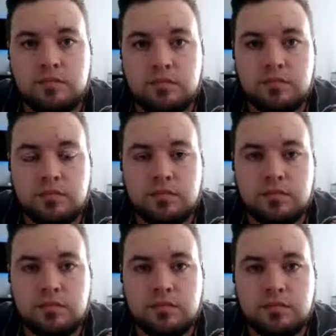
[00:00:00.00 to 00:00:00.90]

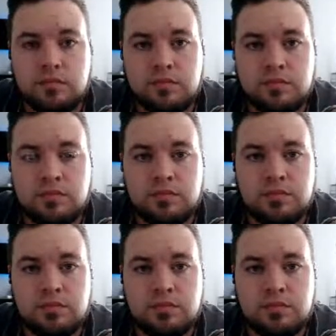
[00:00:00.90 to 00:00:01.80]

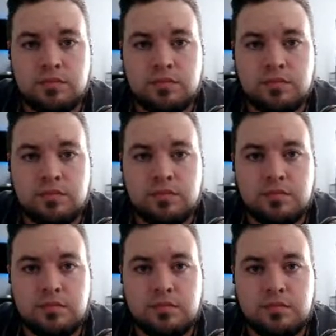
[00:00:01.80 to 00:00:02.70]

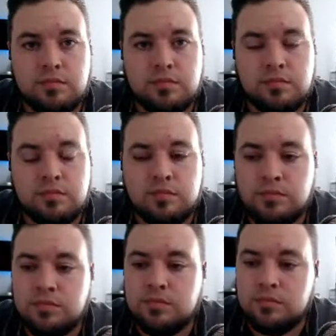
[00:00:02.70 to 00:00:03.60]
The person shown says nothing.